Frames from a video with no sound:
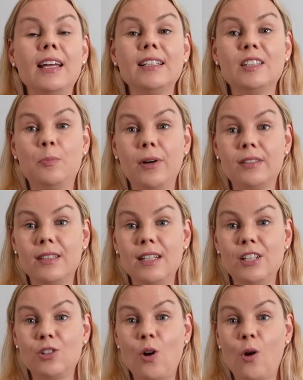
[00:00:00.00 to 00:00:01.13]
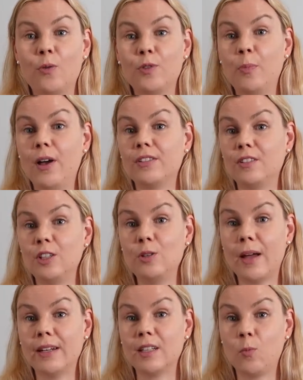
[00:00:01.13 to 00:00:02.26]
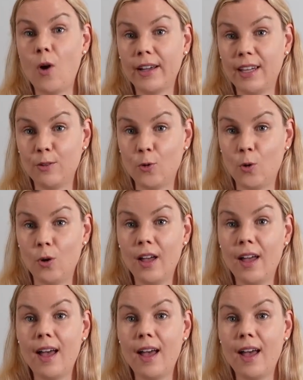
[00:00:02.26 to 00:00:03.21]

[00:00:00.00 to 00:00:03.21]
is the prestige of the person that you end up working for.